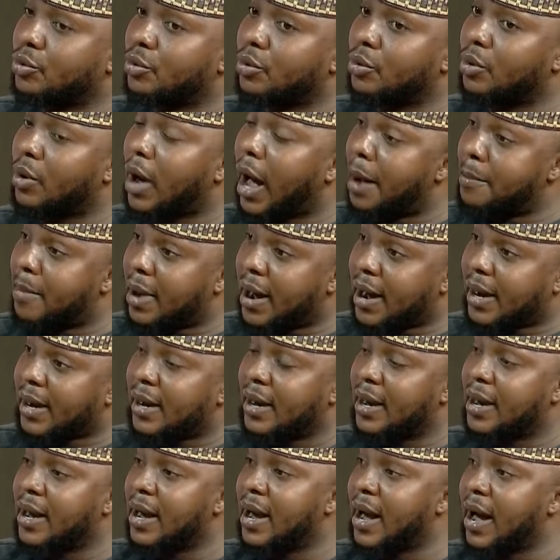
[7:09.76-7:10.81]
AMAC.
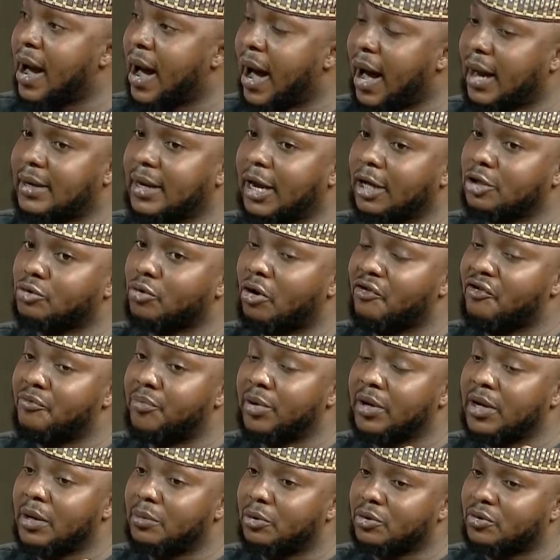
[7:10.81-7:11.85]
And that's what we've
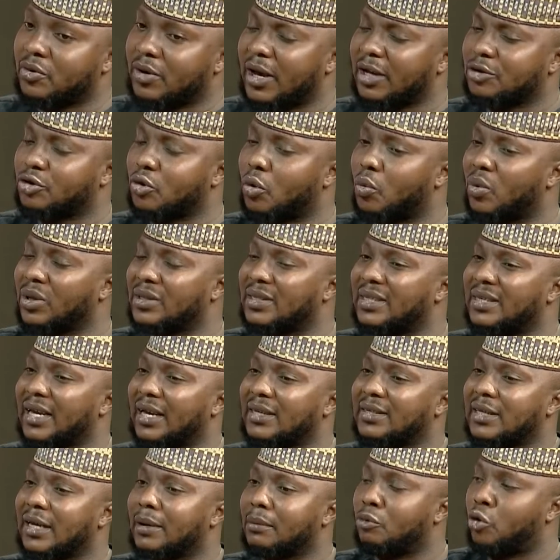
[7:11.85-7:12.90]
been able to get. So
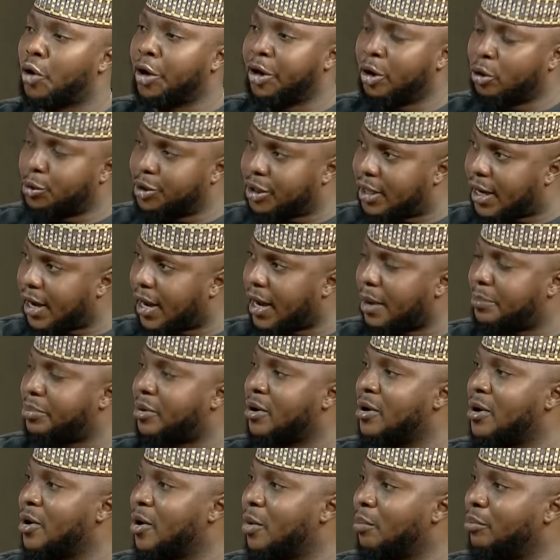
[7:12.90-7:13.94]
there's a huge gap
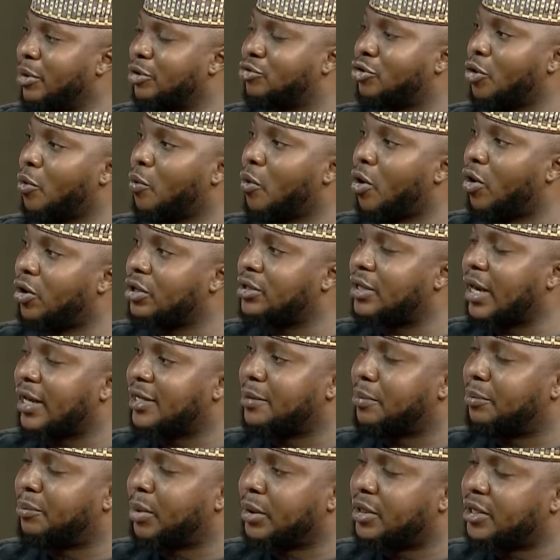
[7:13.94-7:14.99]
between what
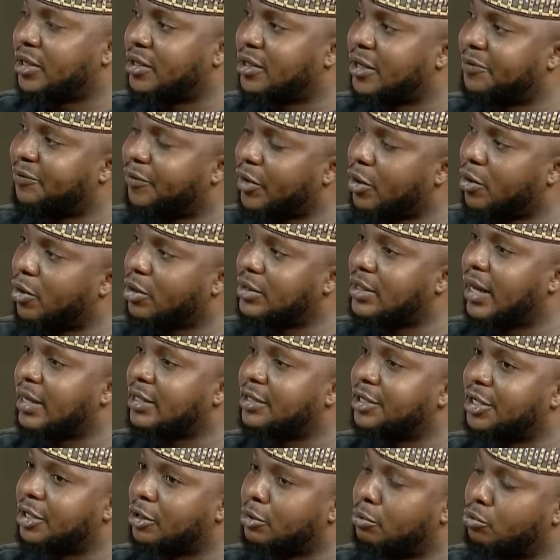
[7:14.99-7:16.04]
the figures
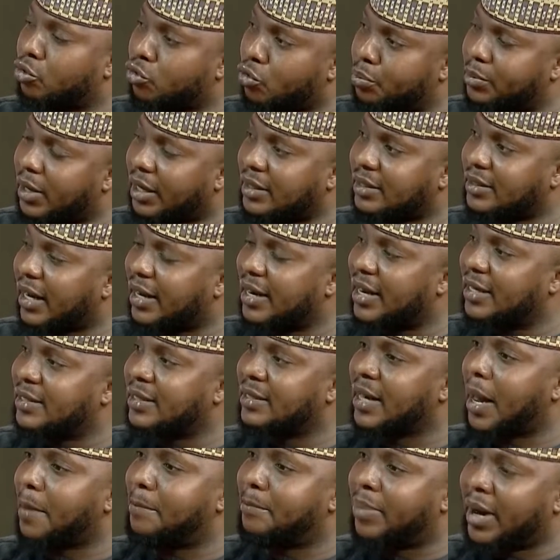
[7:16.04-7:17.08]
that the group that is
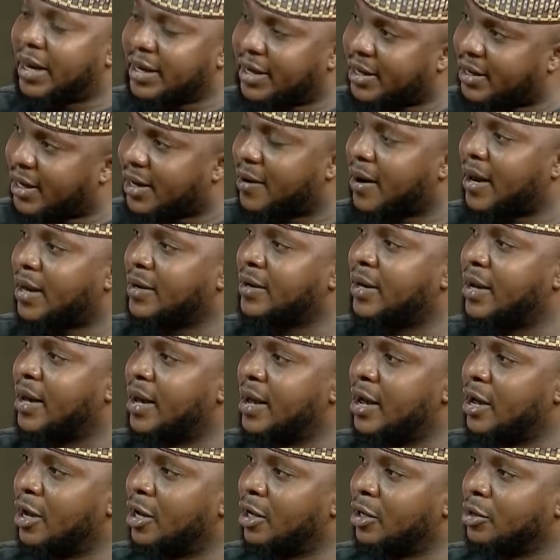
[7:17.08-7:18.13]
alleging are banding around.
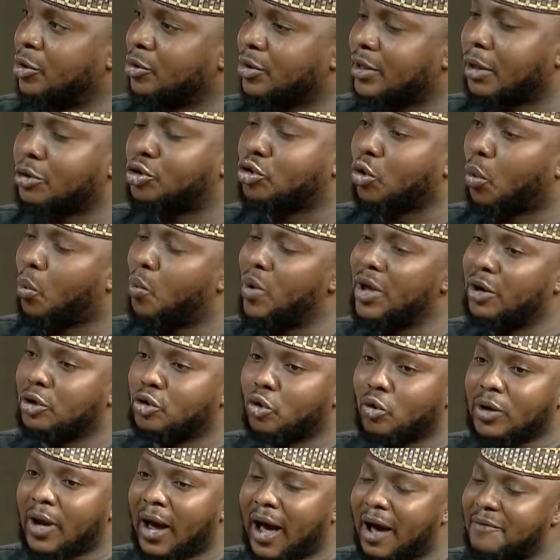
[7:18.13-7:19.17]
So we
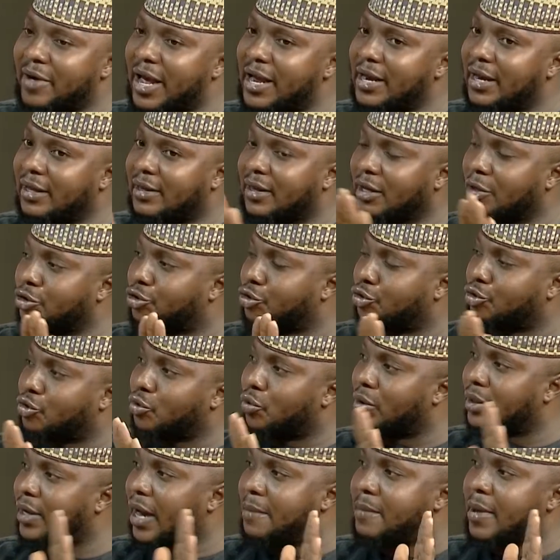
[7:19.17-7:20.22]
don't have anything to do
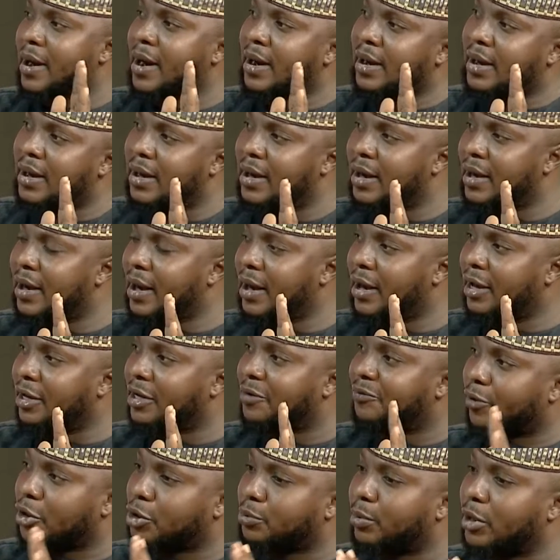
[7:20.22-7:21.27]
with AMAC in the
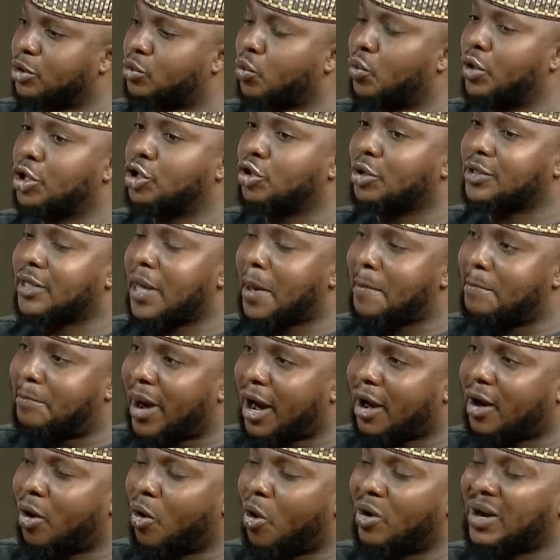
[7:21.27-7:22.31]
first place. We just
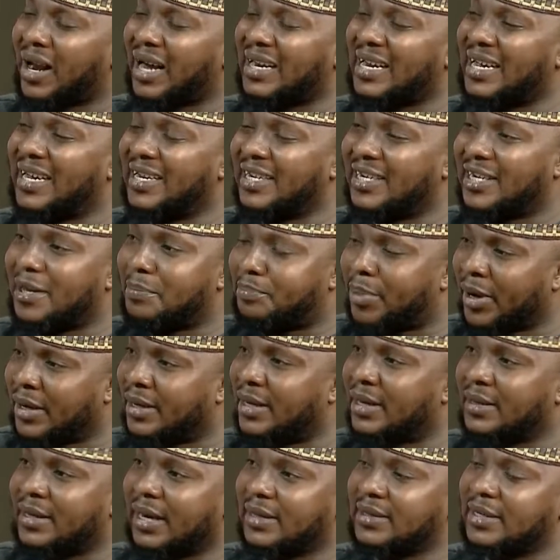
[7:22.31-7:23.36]
embark on an
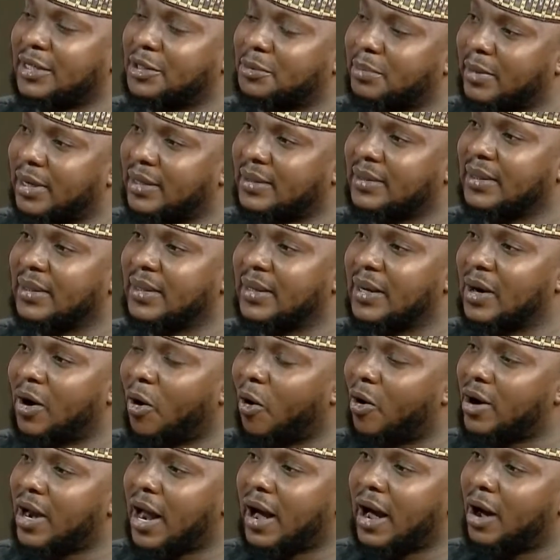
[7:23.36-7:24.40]
independent assessment
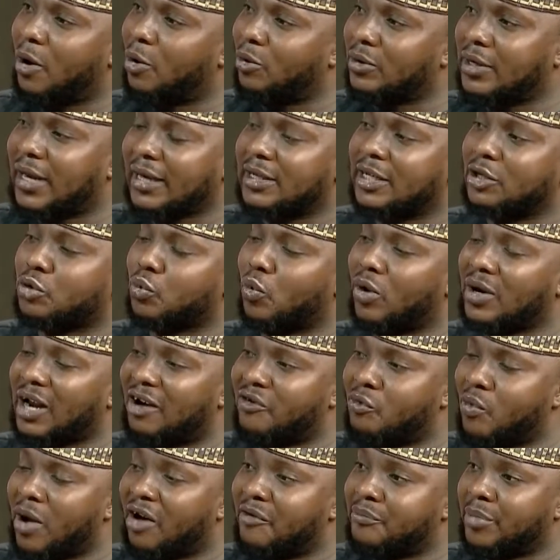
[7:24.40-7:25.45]
on our own. That is what
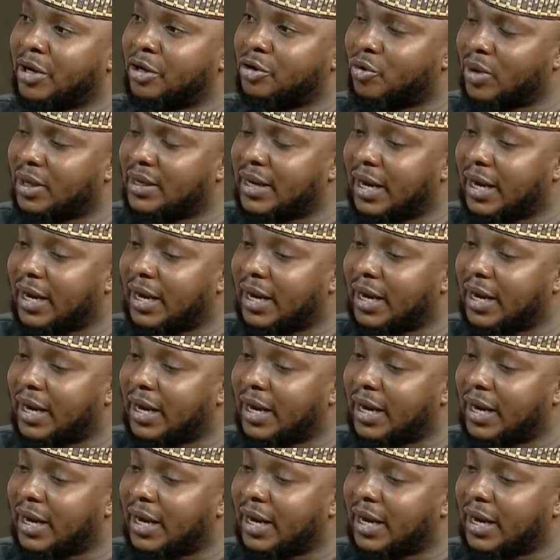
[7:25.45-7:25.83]
we have been doing.